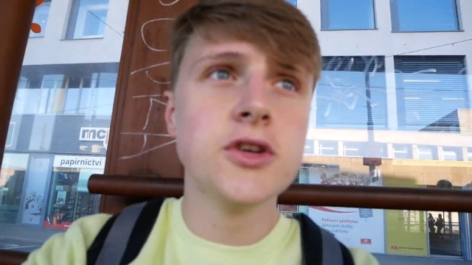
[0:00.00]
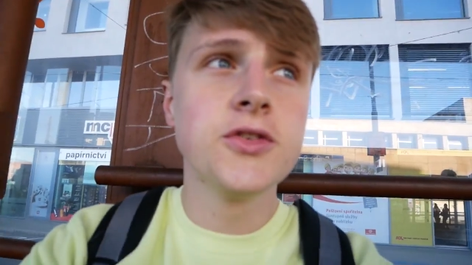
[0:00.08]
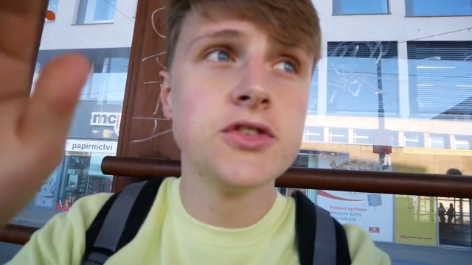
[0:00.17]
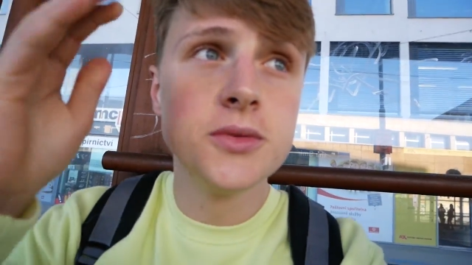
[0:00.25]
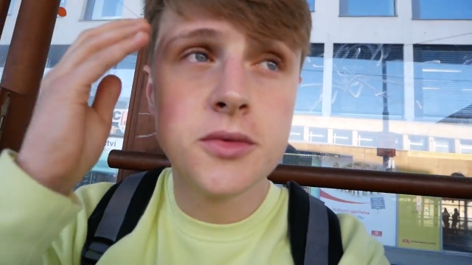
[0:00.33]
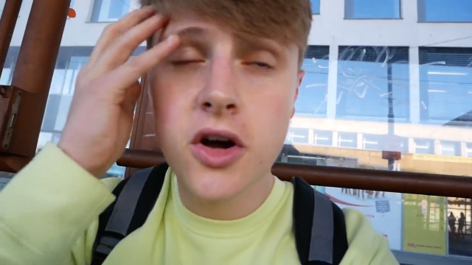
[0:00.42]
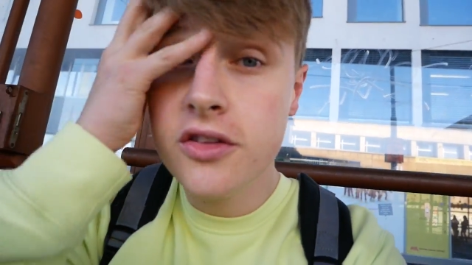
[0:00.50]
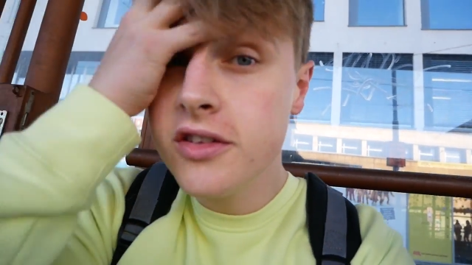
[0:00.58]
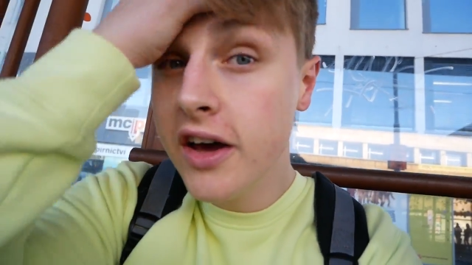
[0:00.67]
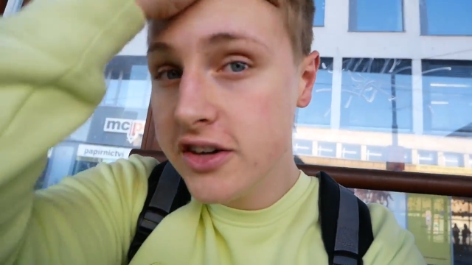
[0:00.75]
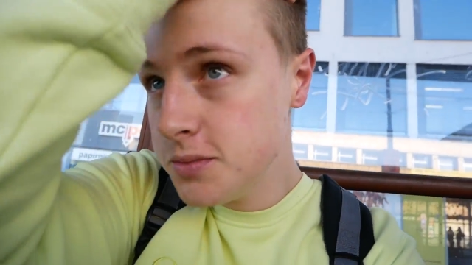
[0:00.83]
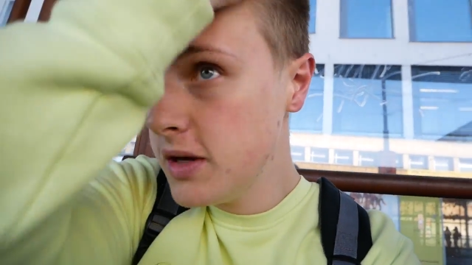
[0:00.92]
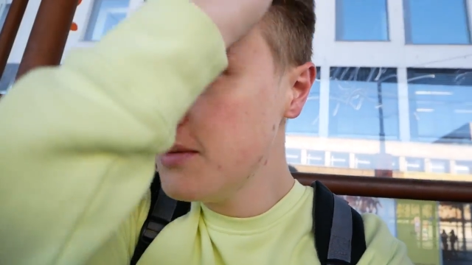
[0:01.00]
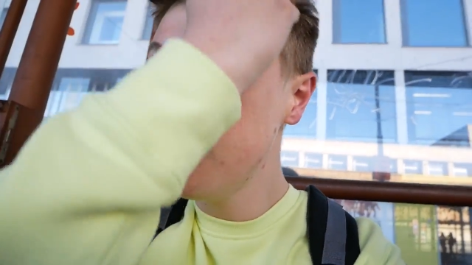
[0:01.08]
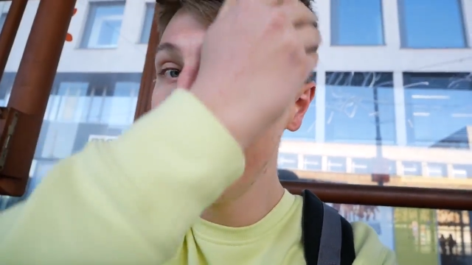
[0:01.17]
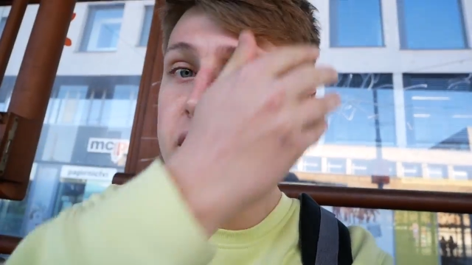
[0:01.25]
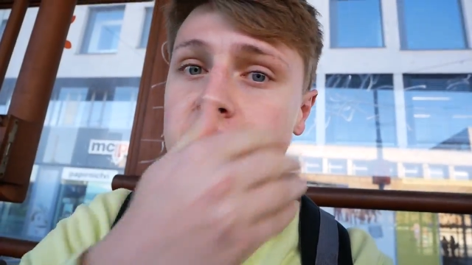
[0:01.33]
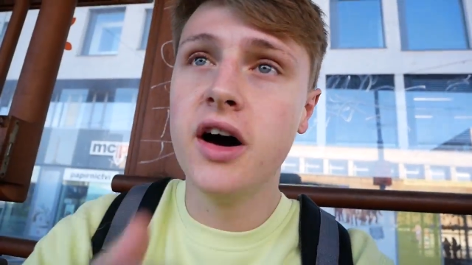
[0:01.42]
Just for some context, me
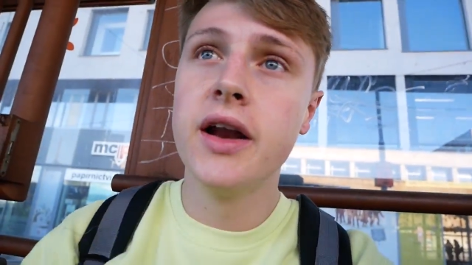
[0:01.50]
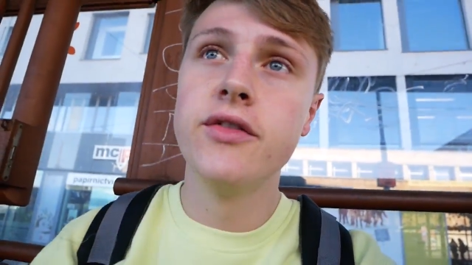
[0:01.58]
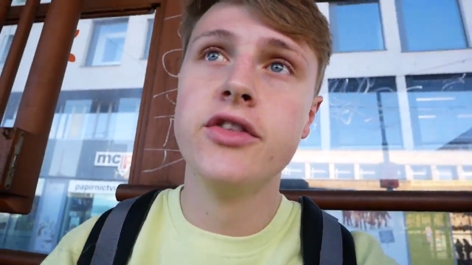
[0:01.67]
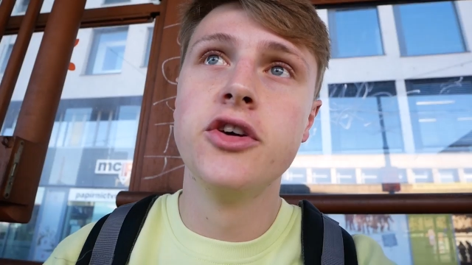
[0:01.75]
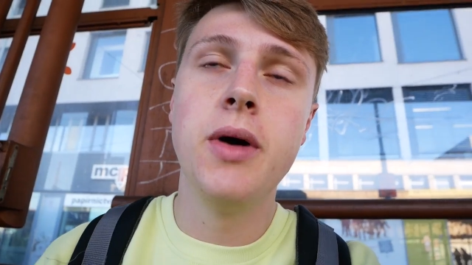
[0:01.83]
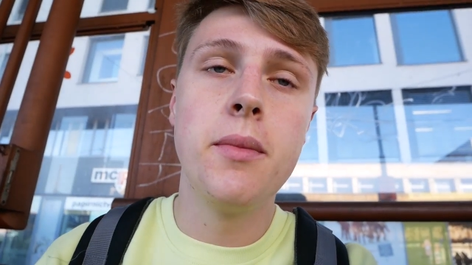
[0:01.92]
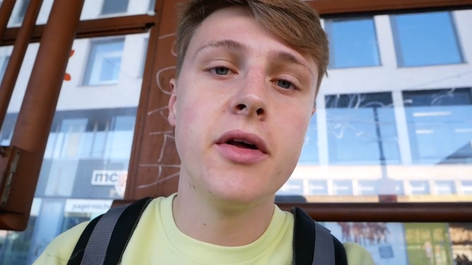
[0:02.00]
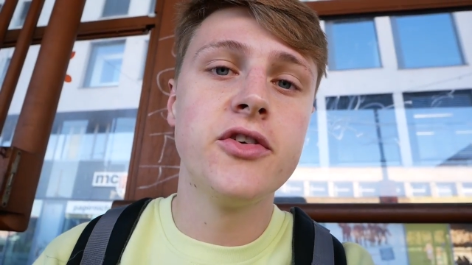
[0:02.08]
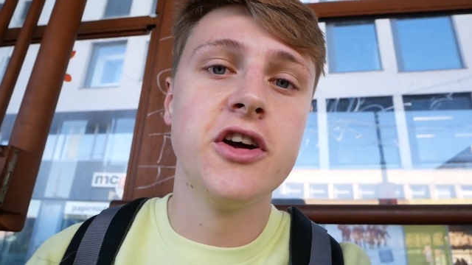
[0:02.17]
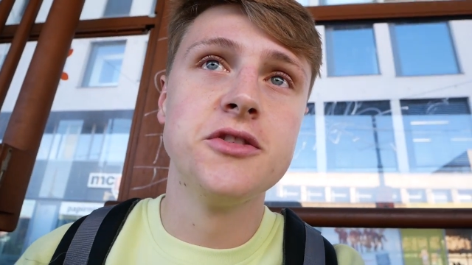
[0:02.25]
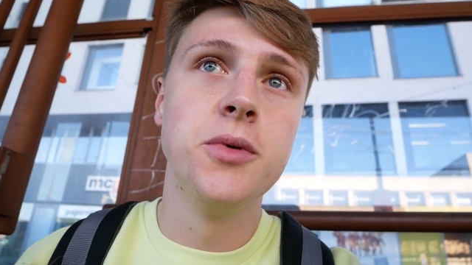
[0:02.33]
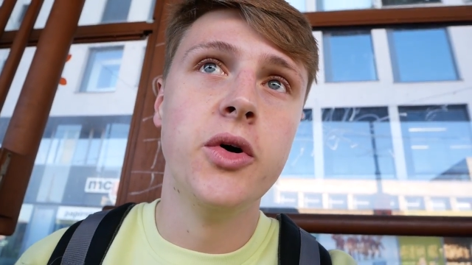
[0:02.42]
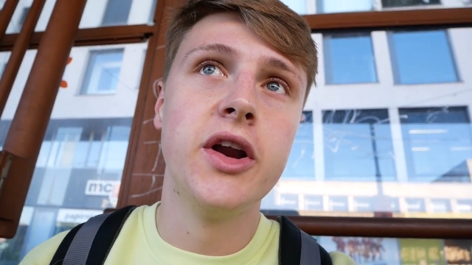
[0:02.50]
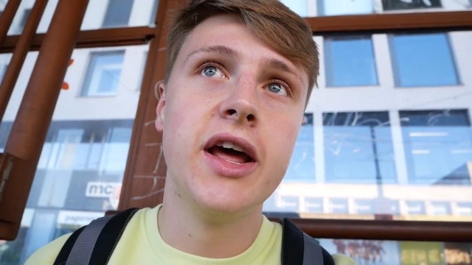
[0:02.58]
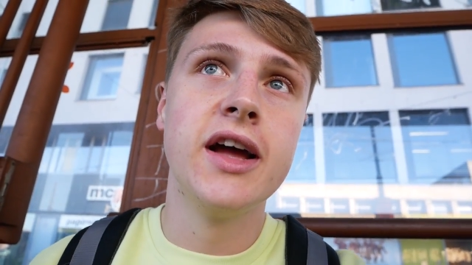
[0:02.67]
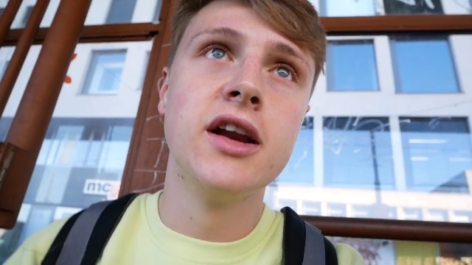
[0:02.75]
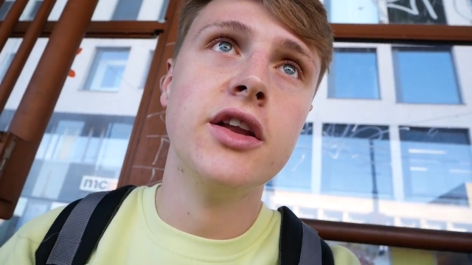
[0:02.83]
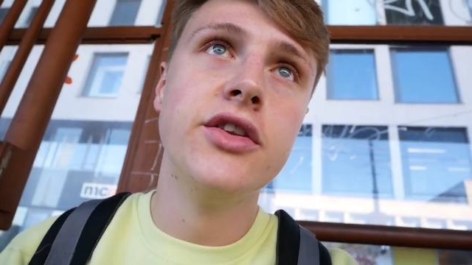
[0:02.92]
and Ben can't even do public transport
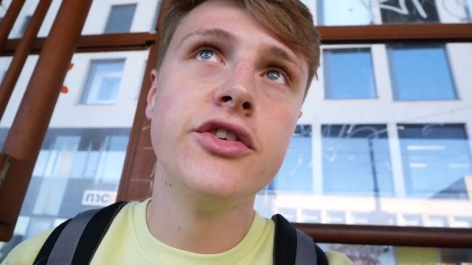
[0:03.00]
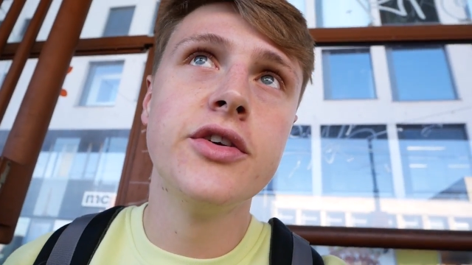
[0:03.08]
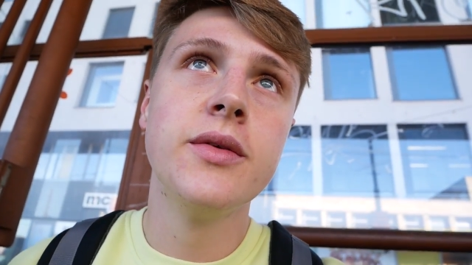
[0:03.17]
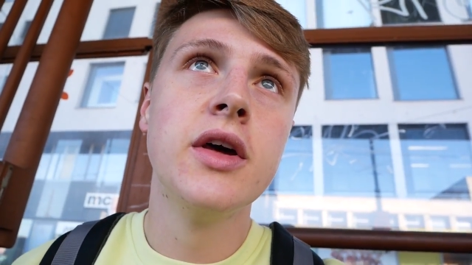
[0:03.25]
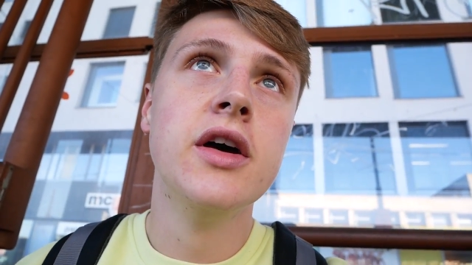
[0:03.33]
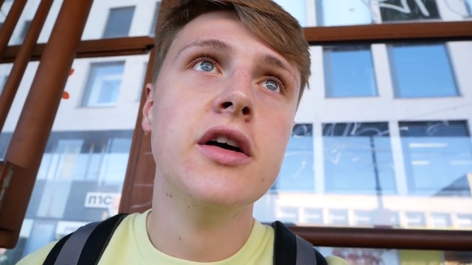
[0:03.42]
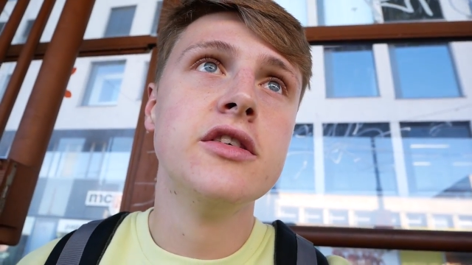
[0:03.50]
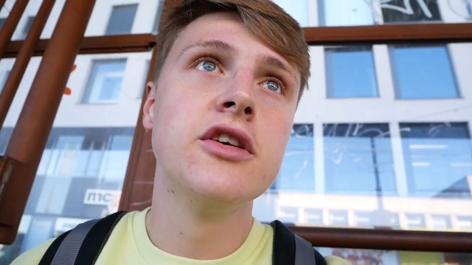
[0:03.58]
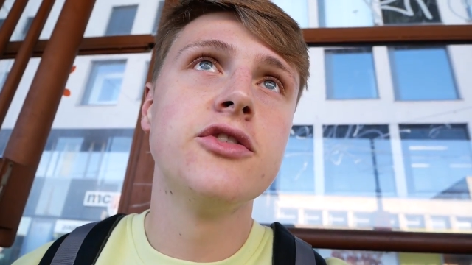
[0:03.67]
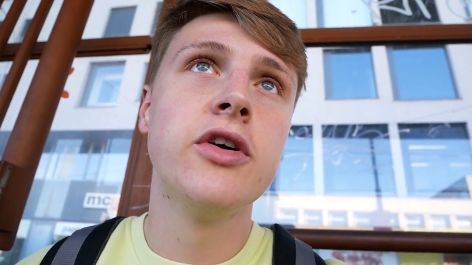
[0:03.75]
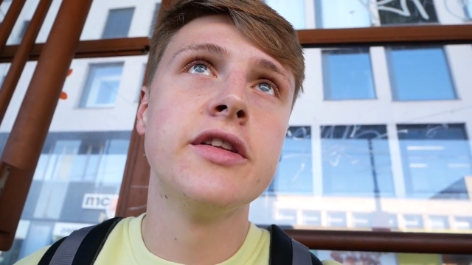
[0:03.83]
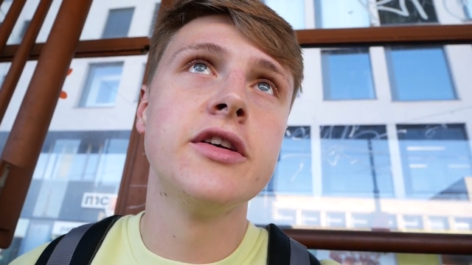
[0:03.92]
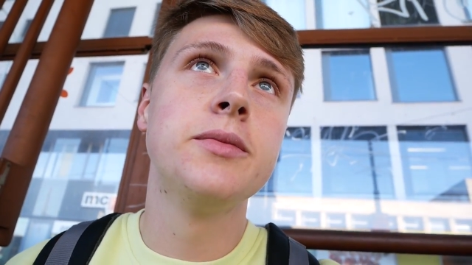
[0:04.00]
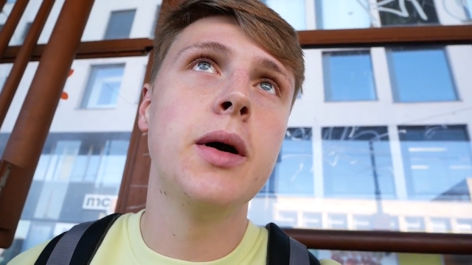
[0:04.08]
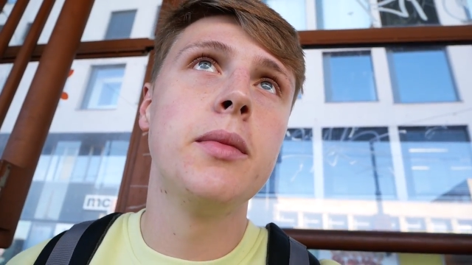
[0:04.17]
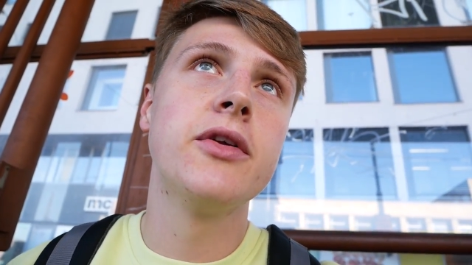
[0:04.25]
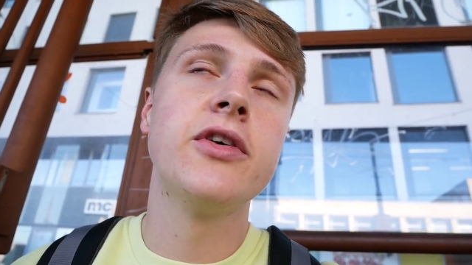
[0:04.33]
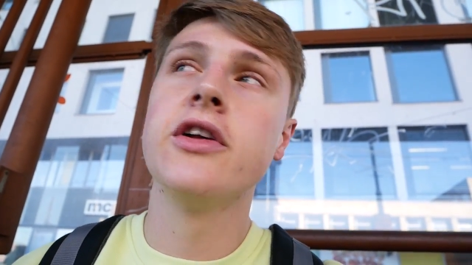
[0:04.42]
in England. So trying to do
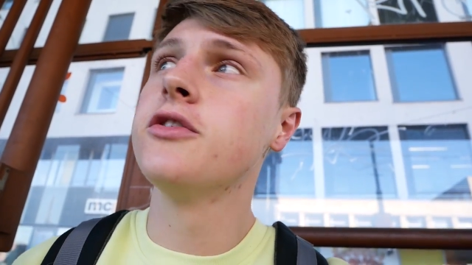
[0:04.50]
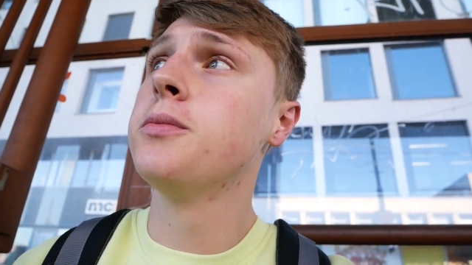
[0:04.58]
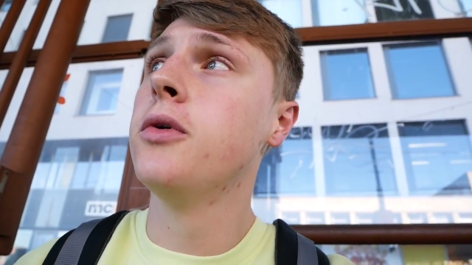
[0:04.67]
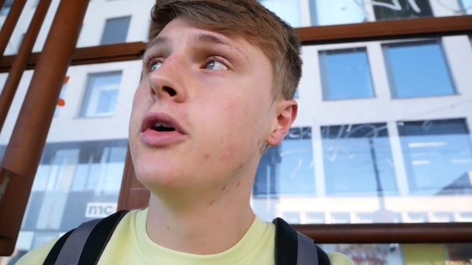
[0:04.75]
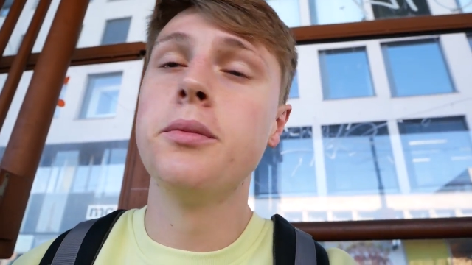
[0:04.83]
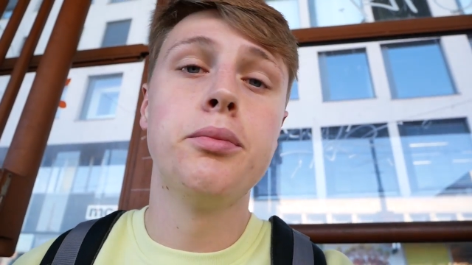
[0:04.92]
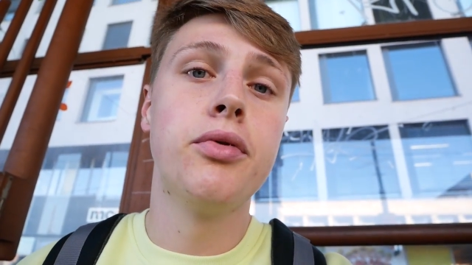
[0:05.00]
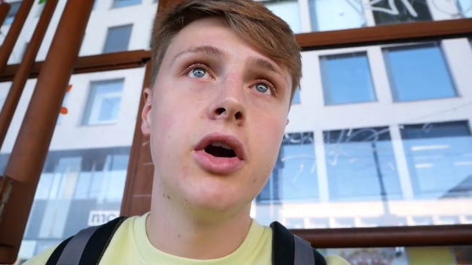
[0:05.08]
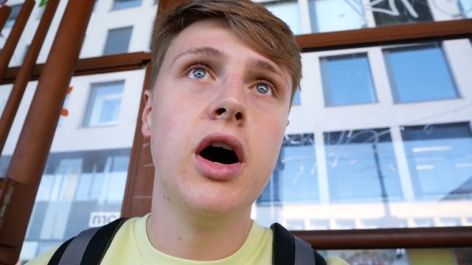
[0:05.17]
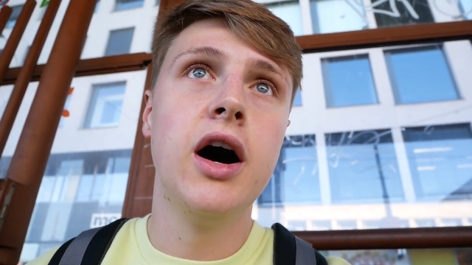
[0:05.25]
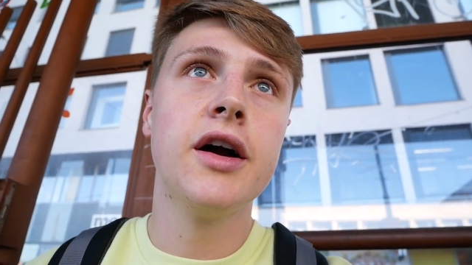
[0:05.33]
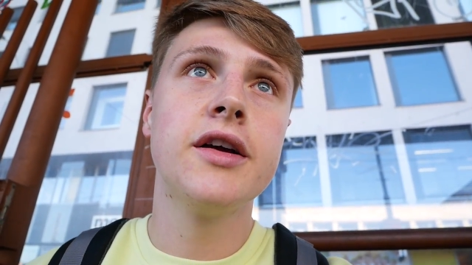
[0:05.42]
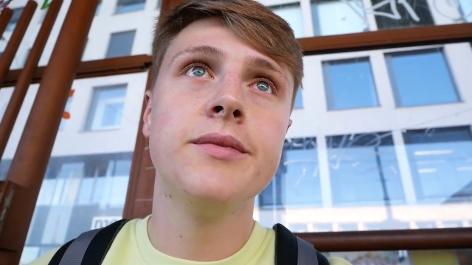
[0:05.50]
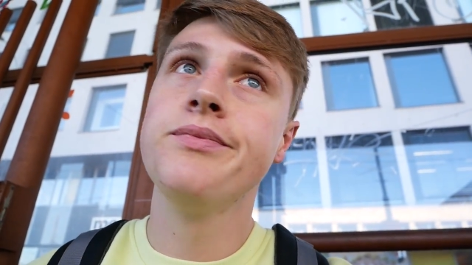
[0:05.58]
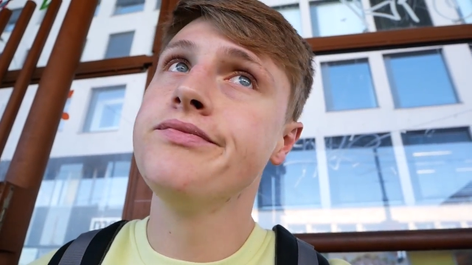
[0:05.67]
public transport in Prague,